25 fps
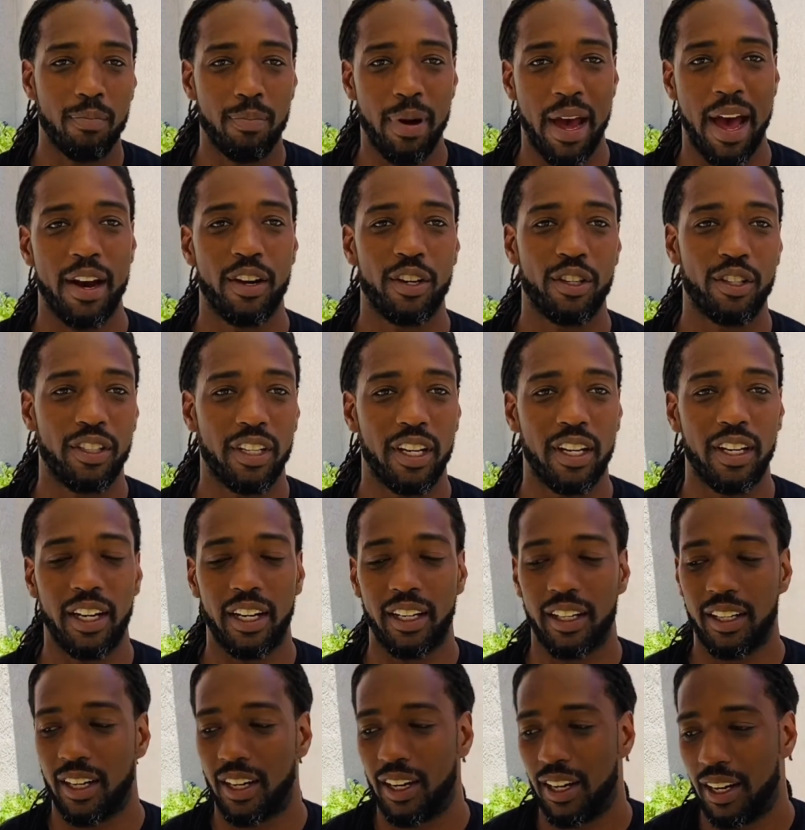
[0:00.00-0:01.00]
Patterson,
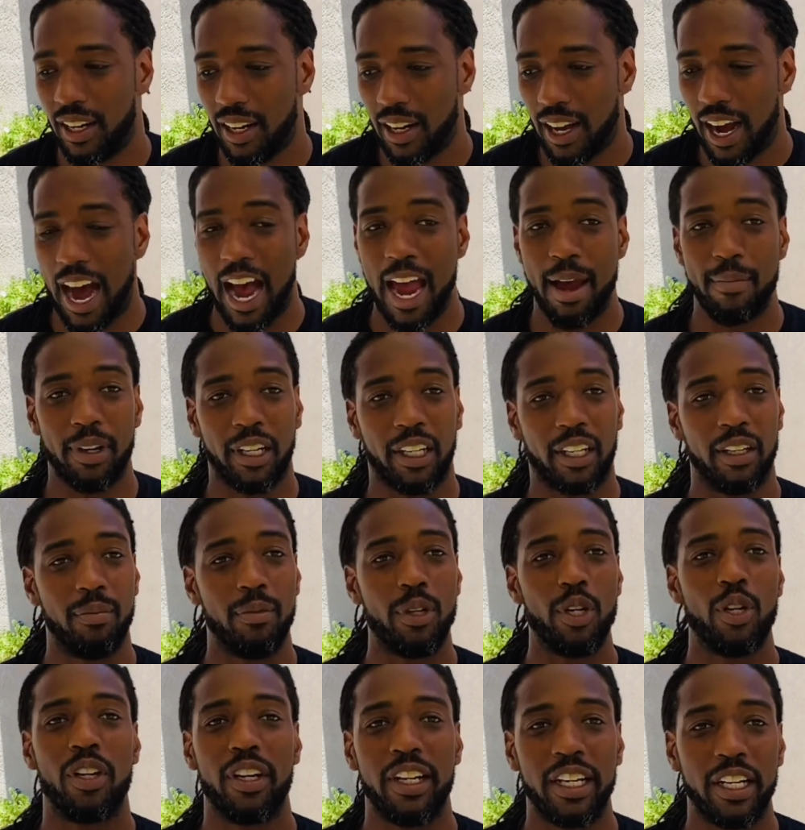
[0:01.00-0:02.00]
and I'm a
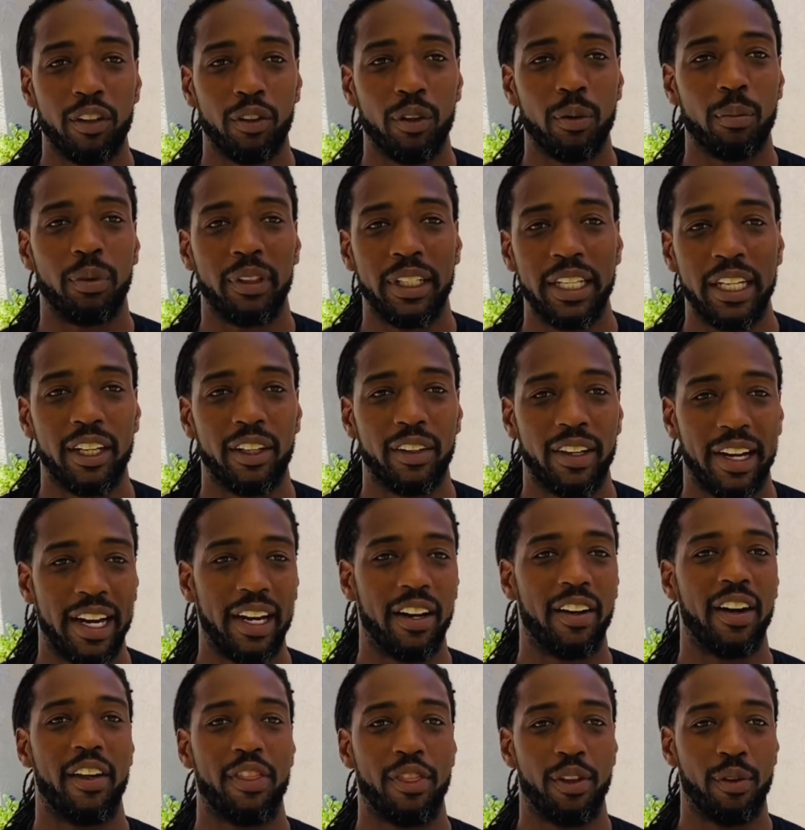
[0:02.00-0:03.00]
community group leader
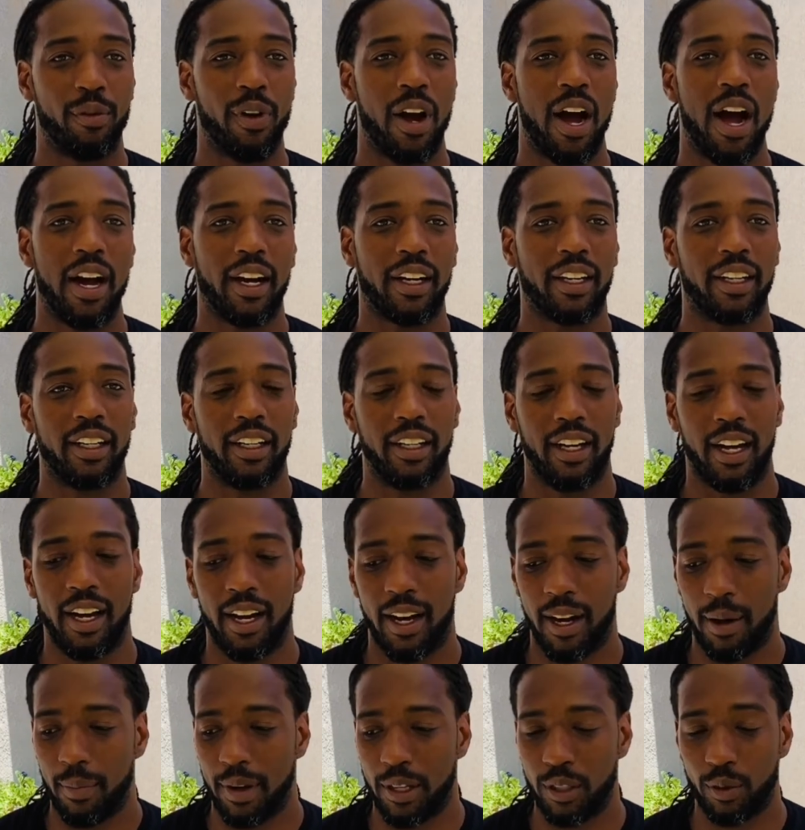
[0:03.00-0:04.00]
here at The Rock,
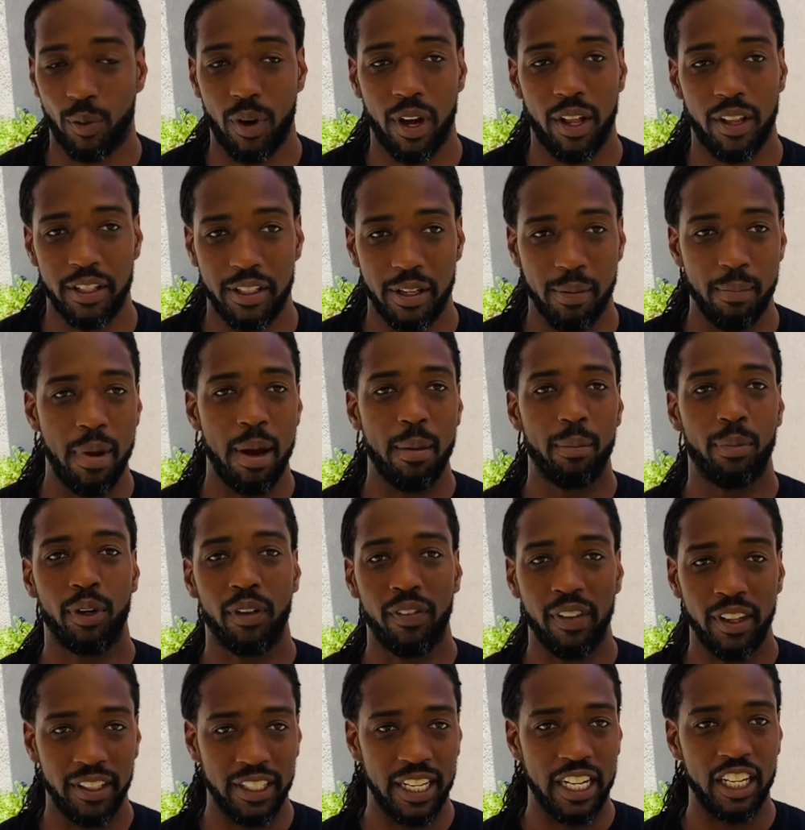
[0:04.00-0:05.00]
um, as well as a member of
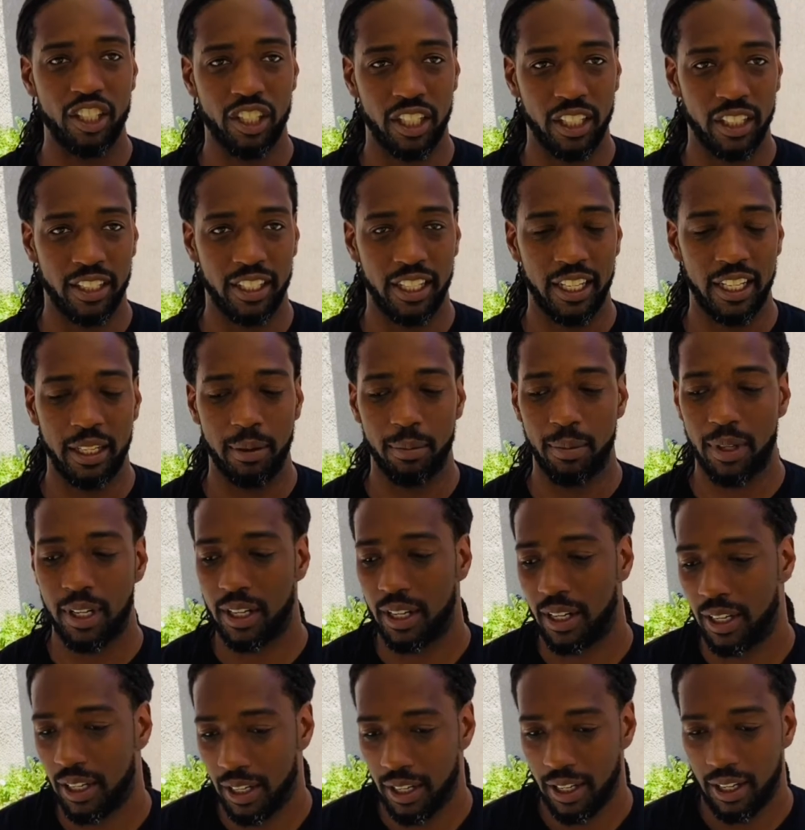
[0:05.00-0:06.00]
the teaching team.
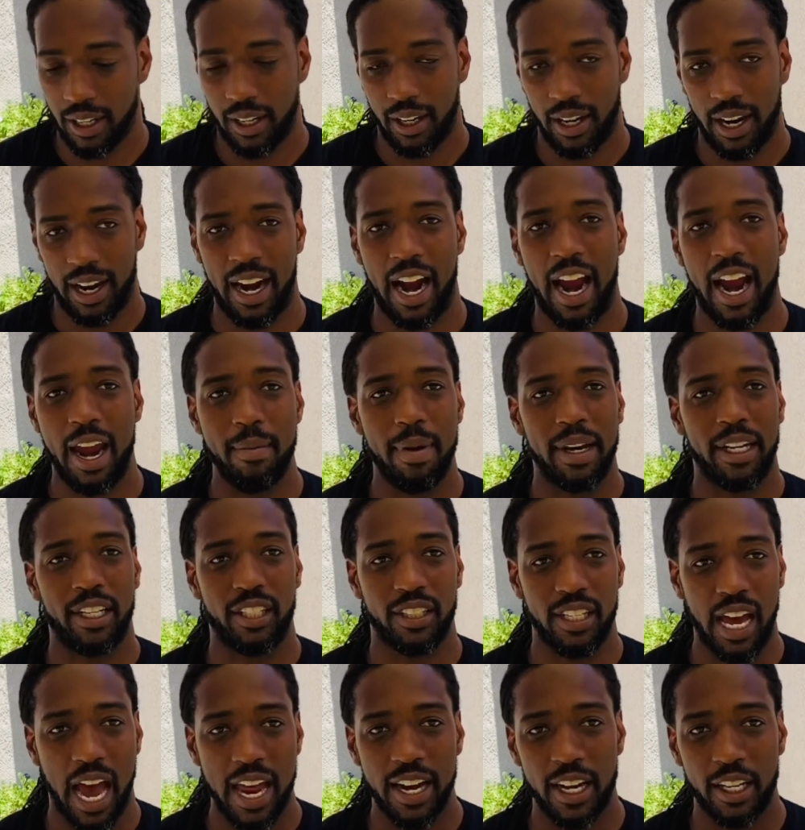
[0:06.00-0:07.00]
And I am
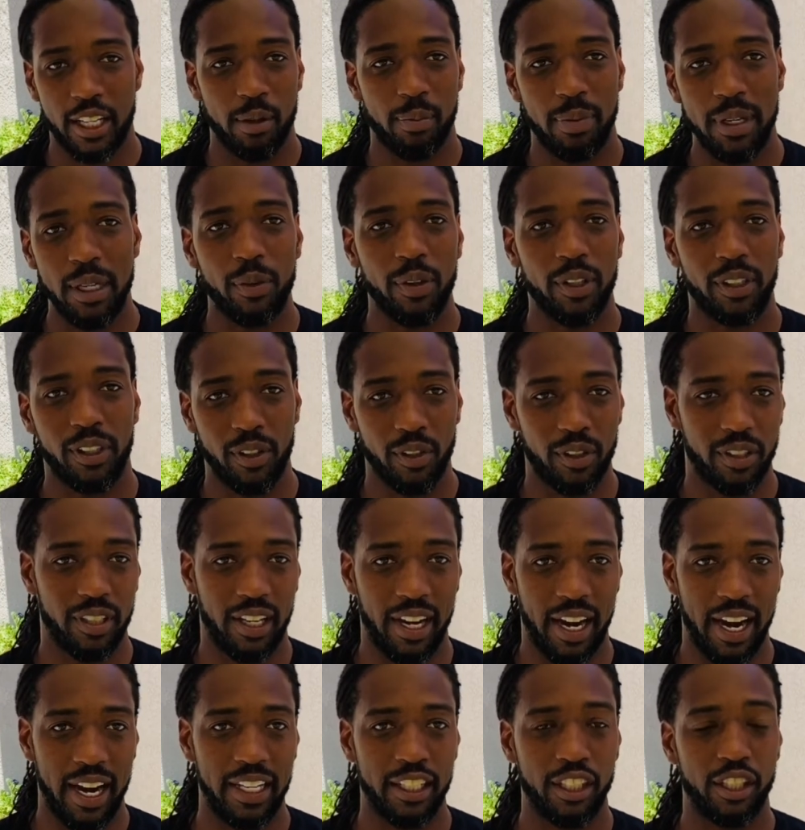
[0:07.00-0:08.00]
excited to be with you
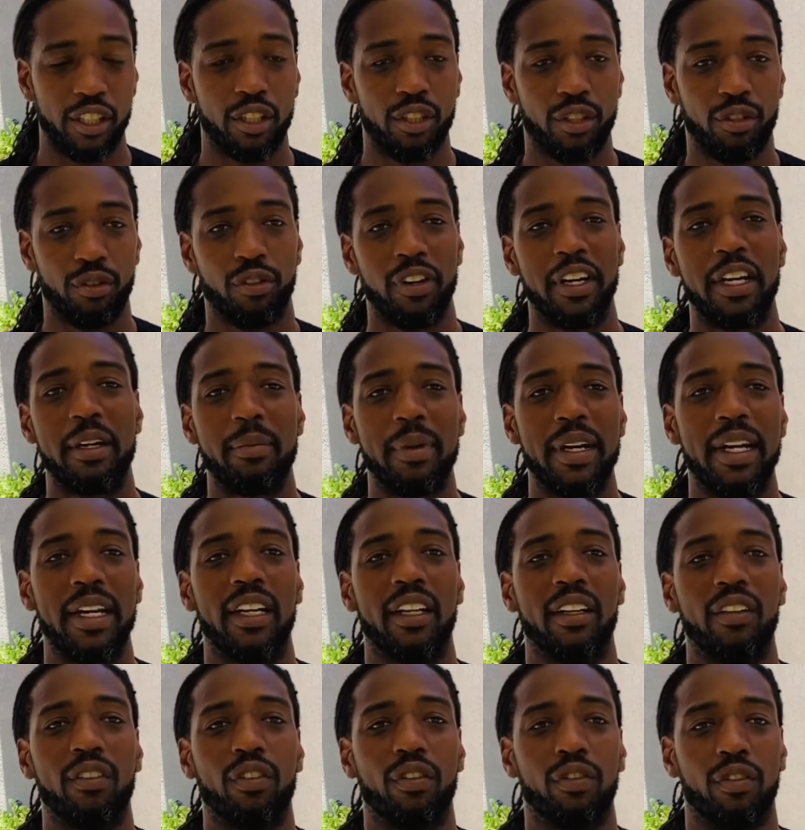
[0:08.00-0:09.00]
today,
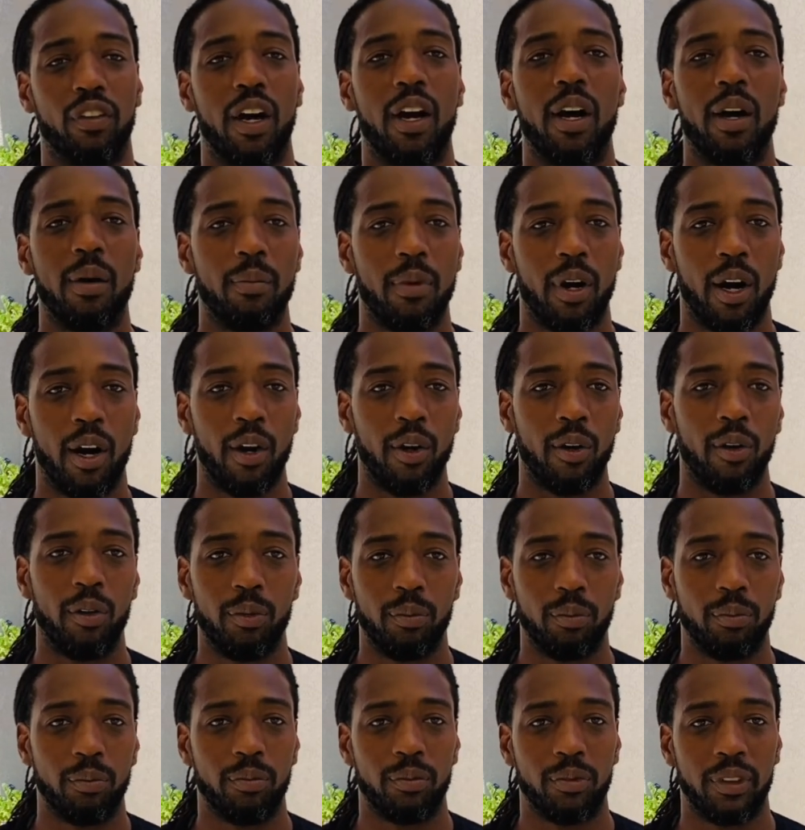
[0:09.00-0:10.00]
streaming from
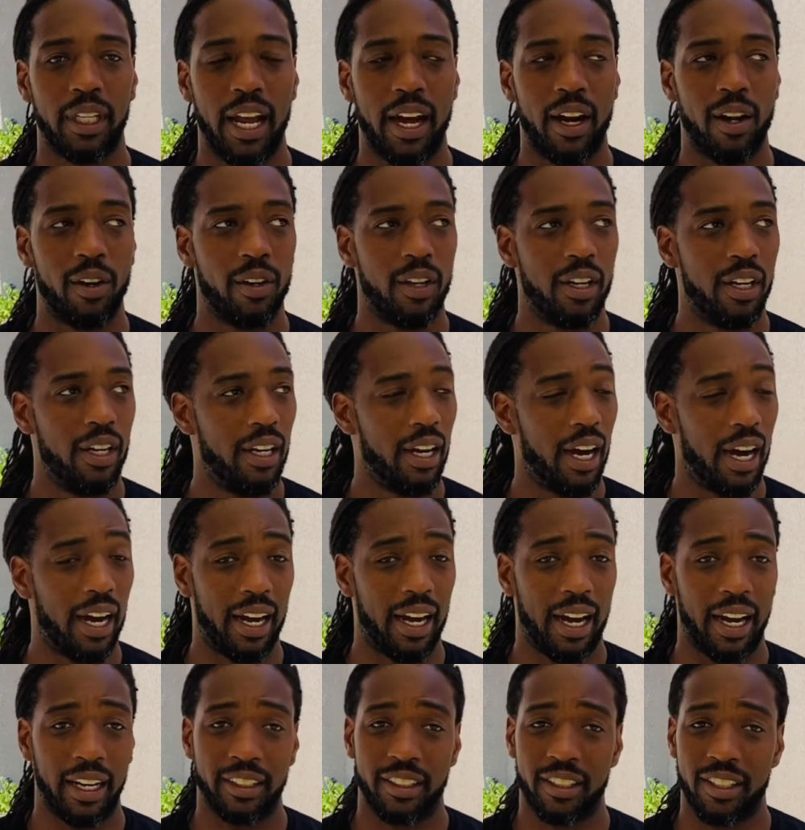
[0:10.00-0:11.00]
home. Now,
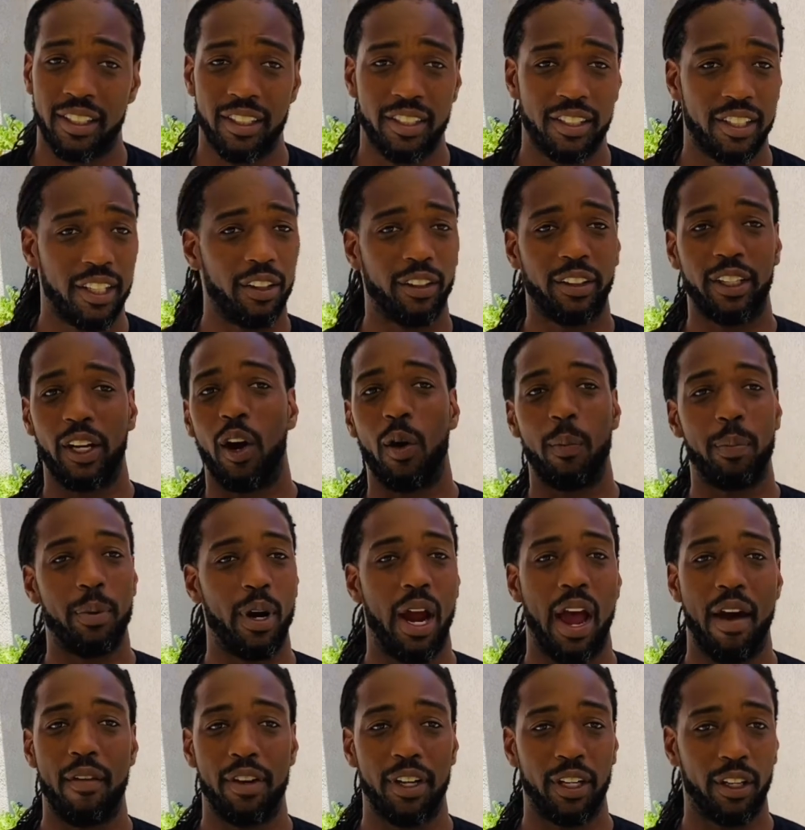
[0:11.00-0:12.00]
I sincerely hope you're
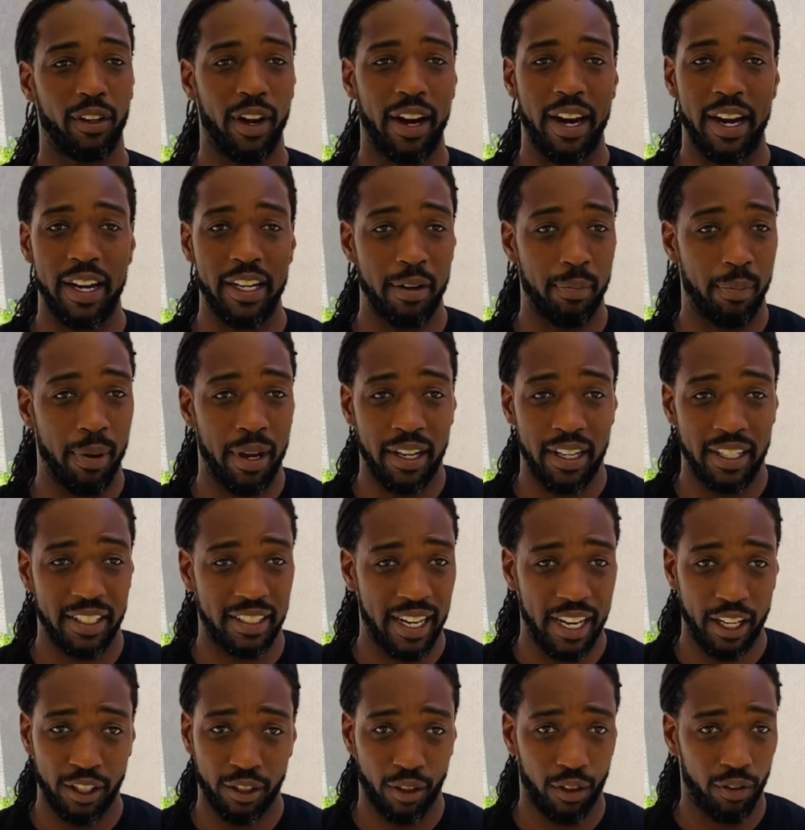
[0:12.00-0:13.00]
having a great Independence
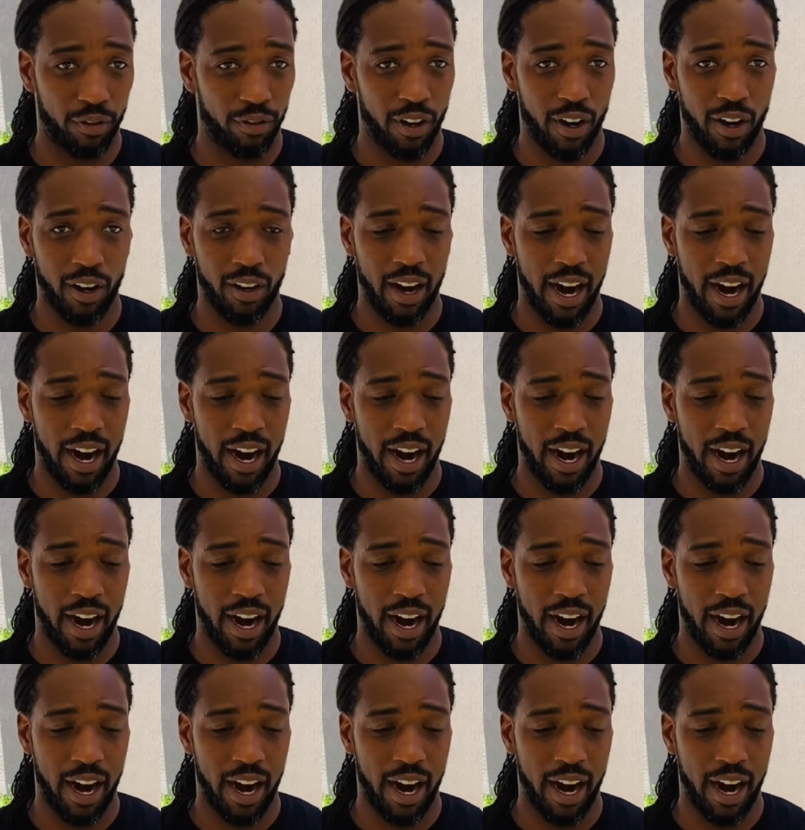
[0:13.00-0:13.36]
Day so far.